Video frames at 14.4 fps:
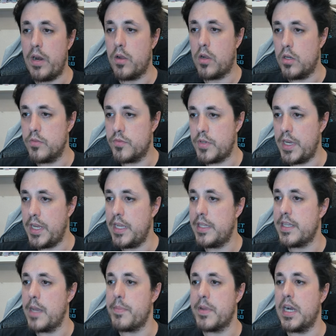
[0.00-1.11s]
country
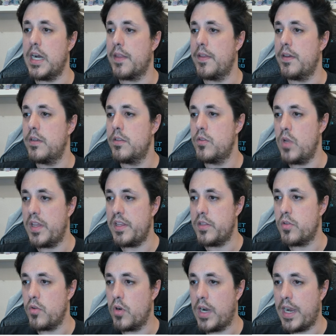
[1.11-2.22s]
type card, you add it
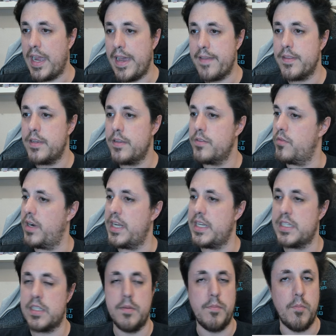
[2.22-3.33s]
to your hand, the
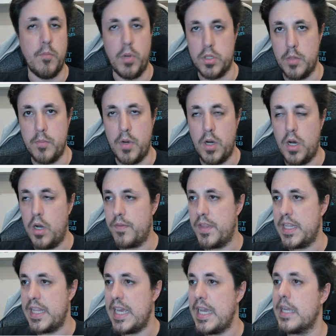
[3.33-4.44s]
rest bottom of
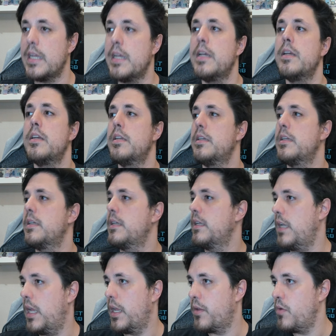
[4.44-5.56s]
the deck,
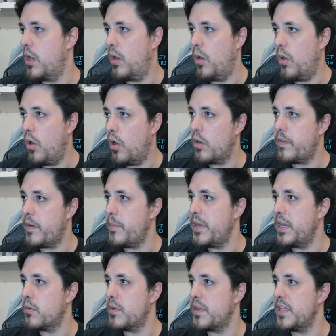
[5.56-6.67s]
like you are all
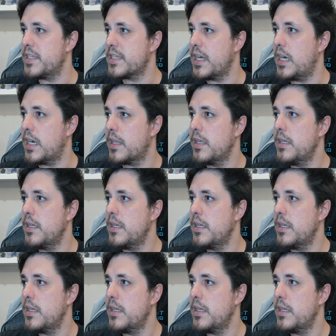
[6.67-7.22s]
familiar with this card.